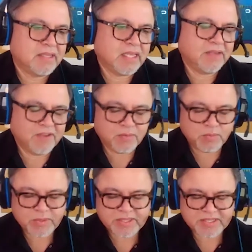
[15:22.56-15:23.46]
even
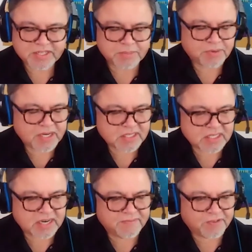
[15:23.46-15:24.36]
with this compressed
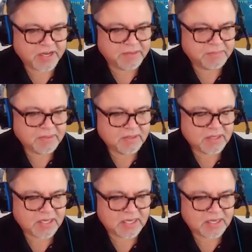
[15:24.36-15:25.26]
time frame,
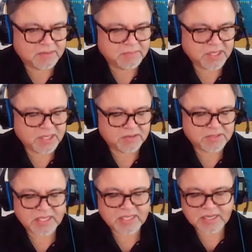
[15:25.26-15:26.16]

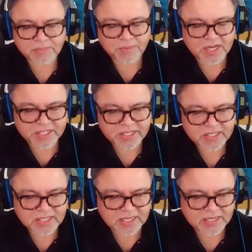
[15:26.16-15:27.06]
to get a
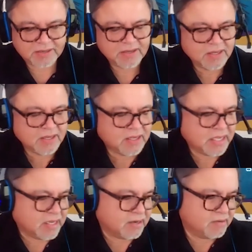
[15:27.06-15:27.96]
project done,
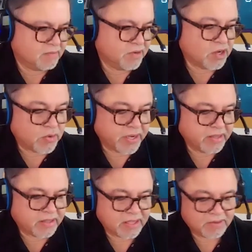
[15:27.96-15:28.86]
and
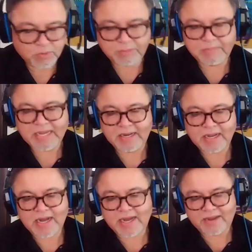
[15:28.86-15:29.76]
knowing that we may
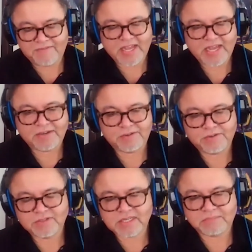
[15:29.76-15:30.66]
not have had
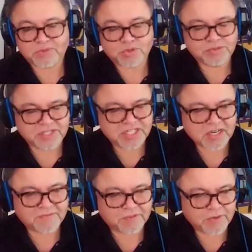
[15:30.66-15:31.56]
something truly
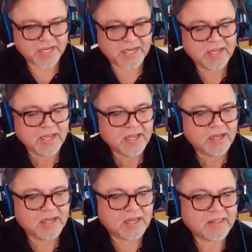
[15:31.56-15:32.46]
shovel ready,
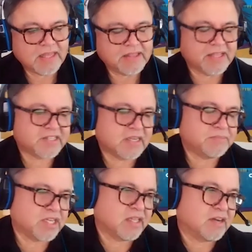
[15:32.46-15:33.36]
I think the
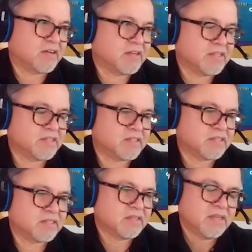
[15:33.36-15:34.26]
assumption there
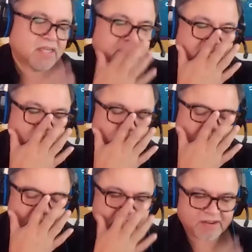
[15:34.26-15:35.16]
is we
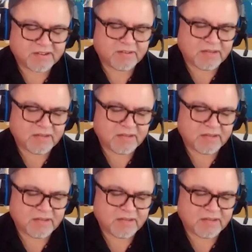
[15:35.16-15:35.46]
can't